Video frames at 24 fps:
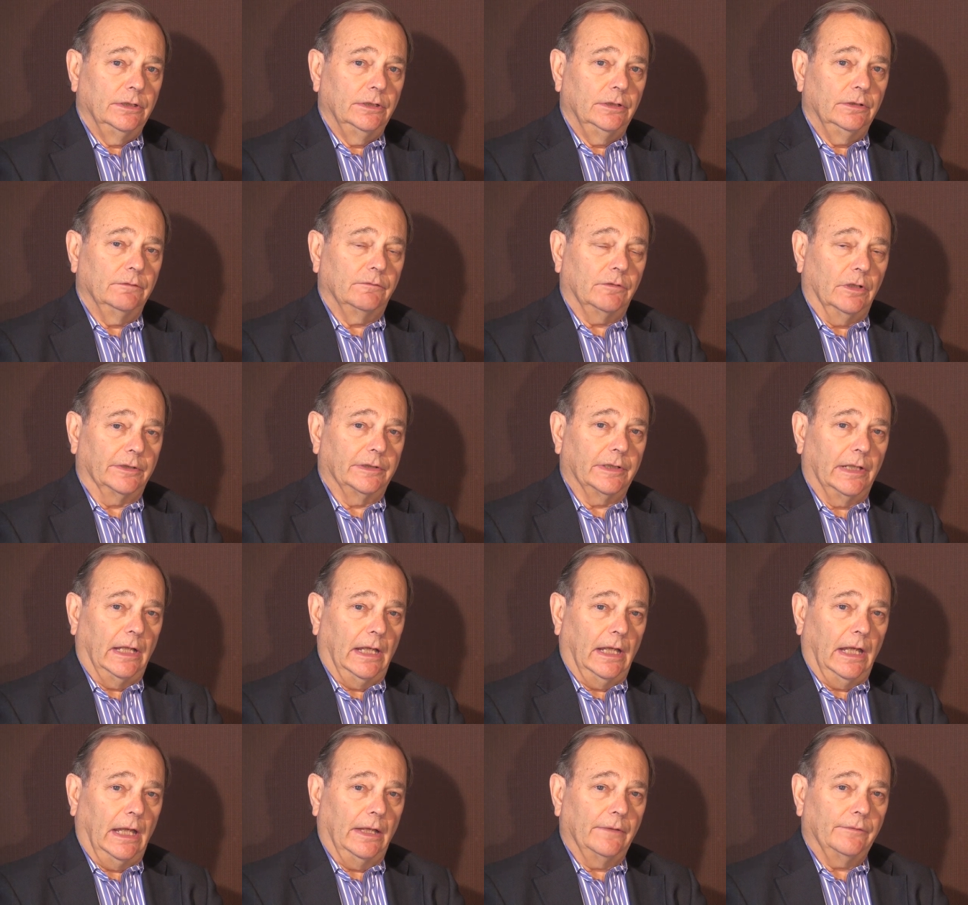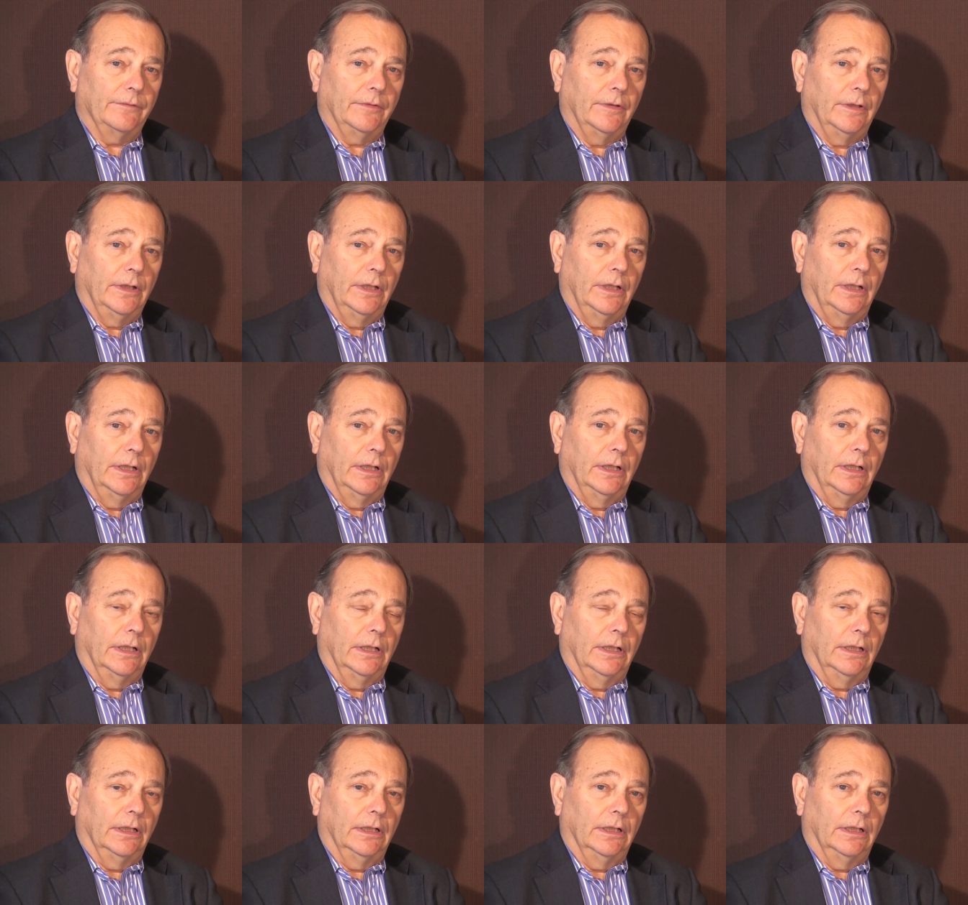You've got to have
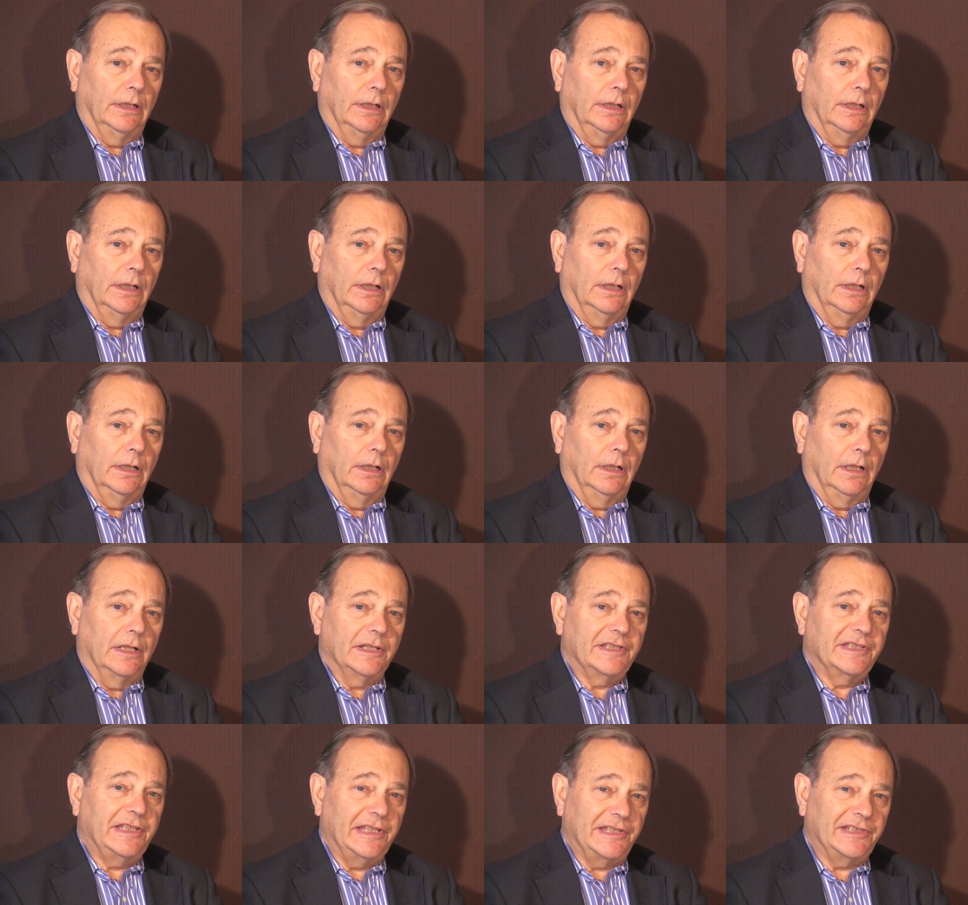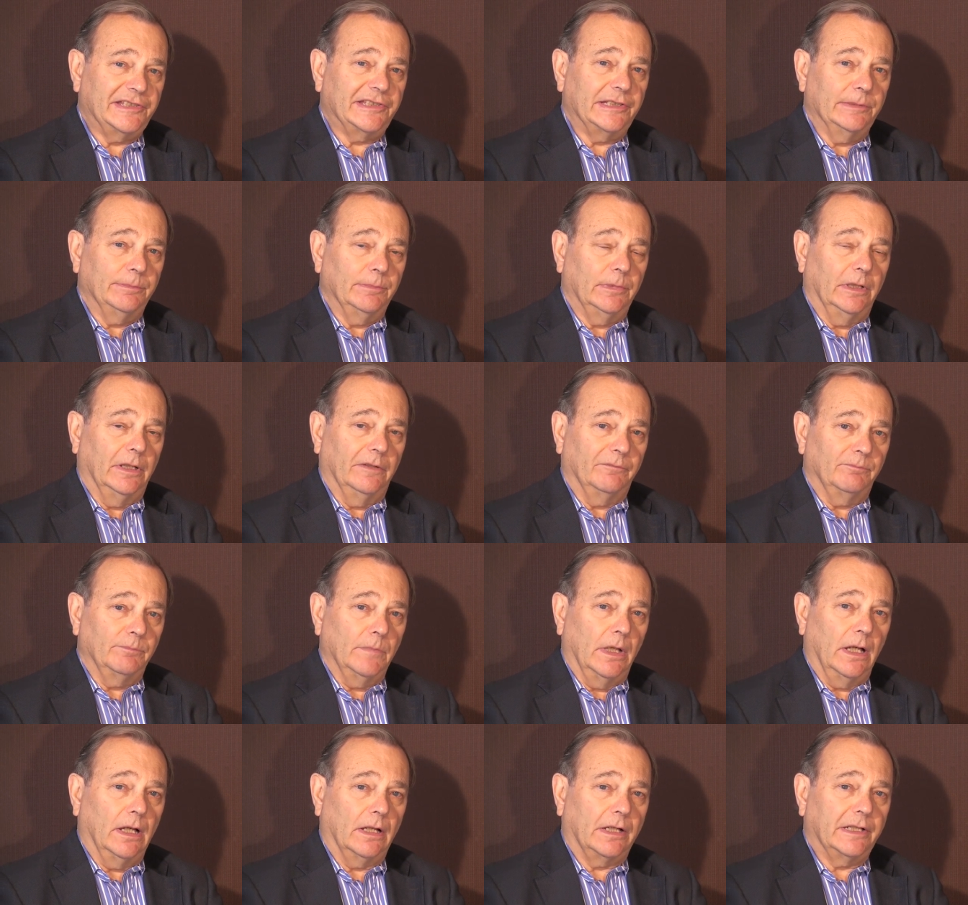uh, a system of
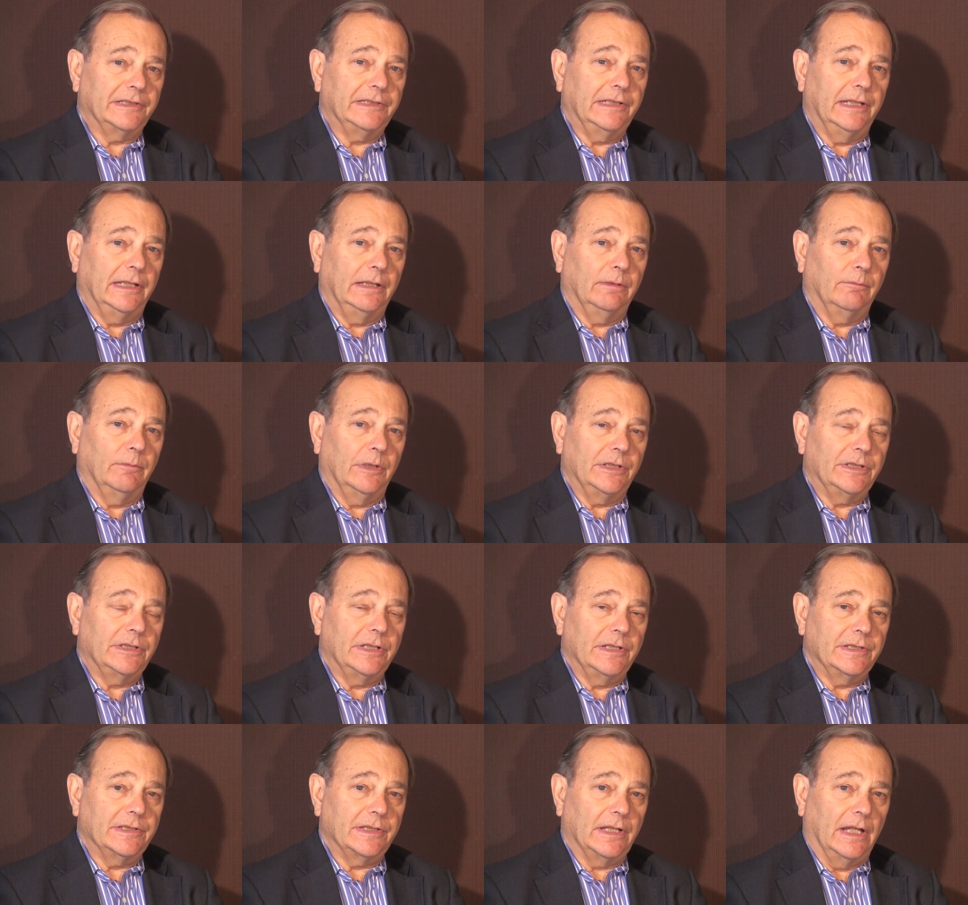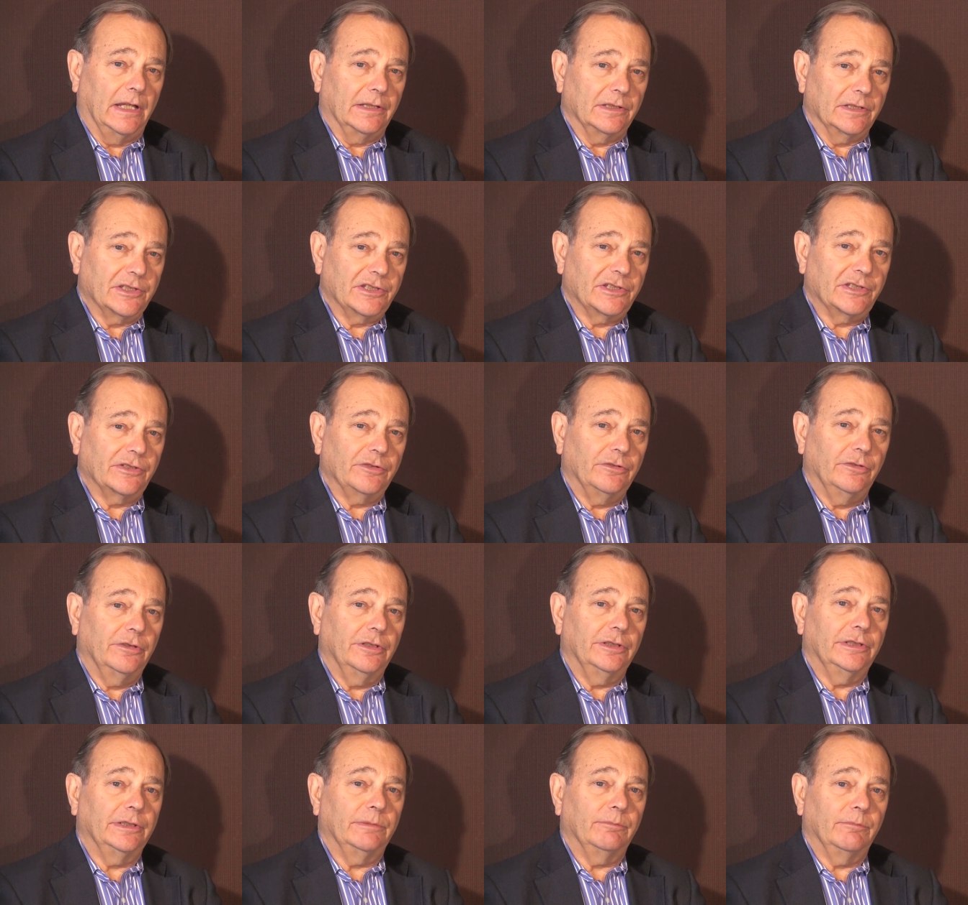marketing which is
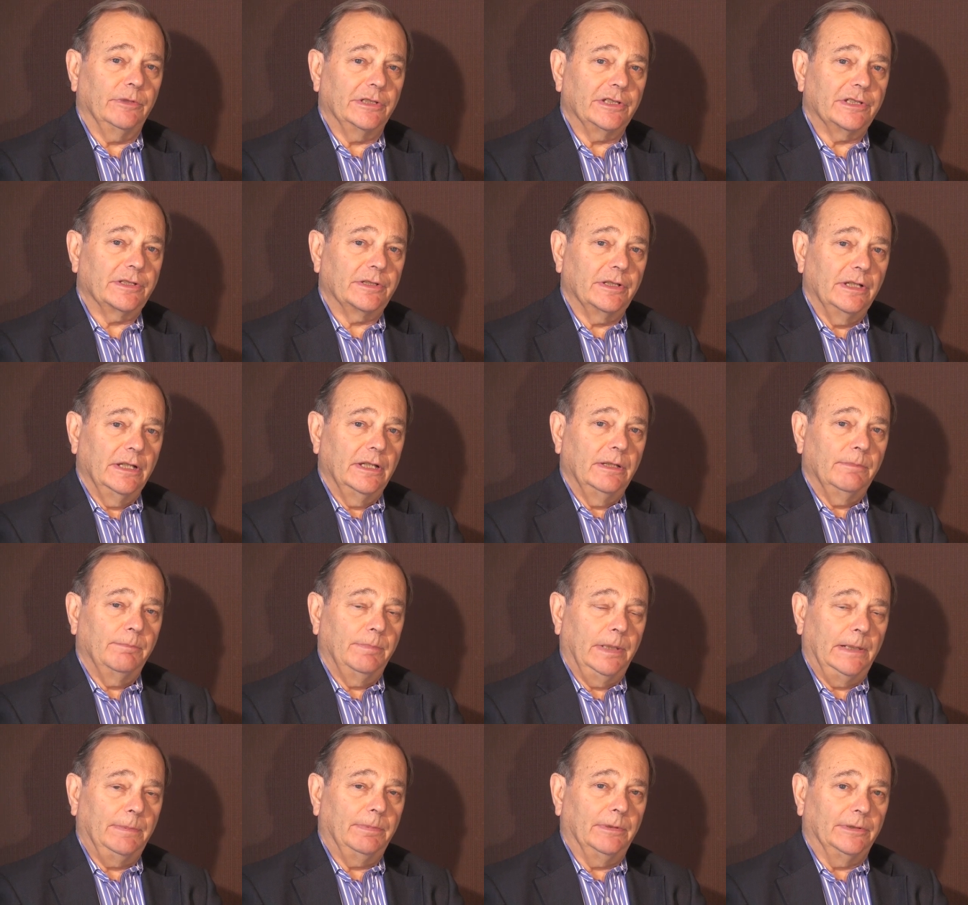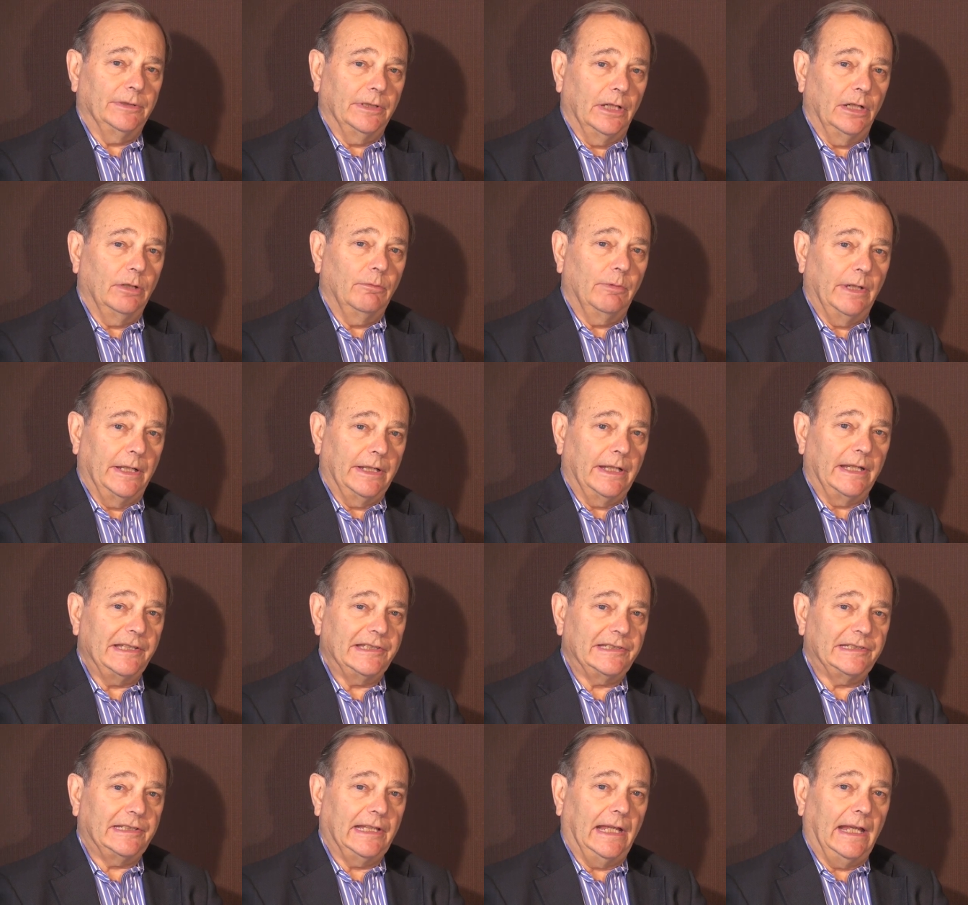understood, in which people know where
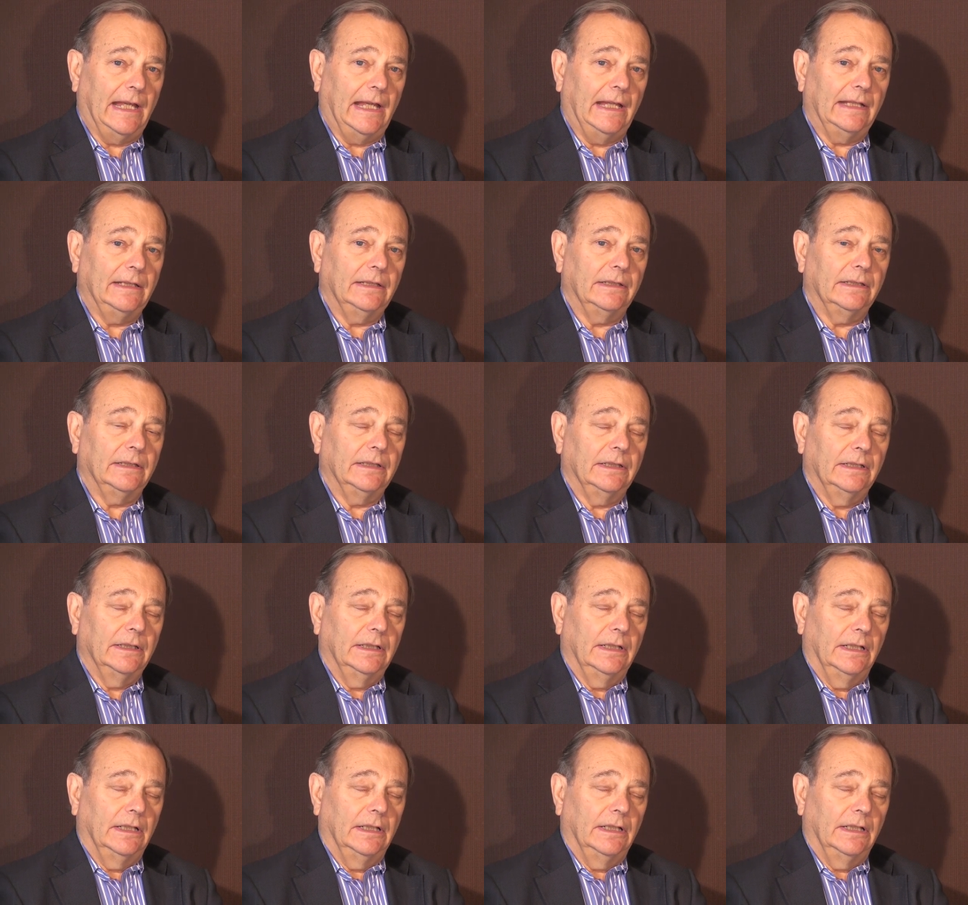they stand,